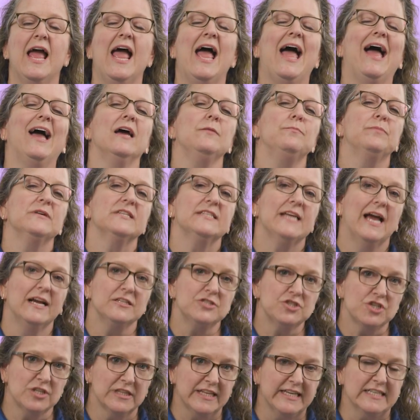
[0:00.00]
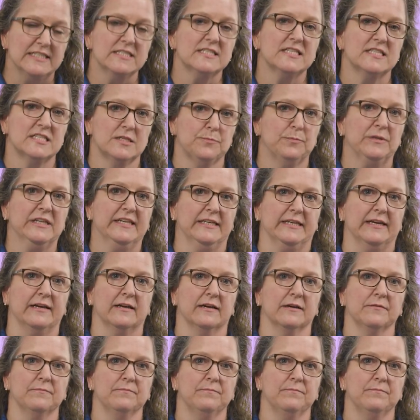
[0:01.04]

and potentially splitting.